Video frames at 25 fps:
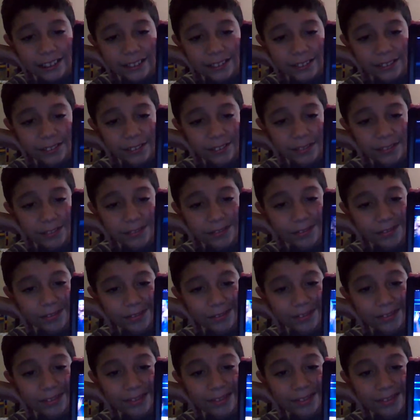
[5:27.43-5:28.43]

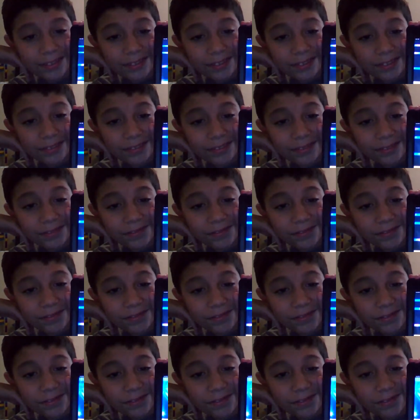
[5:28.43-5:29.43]

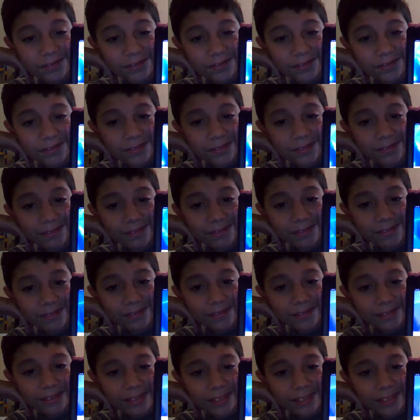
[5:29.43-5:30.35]
No one is speaking in this clip.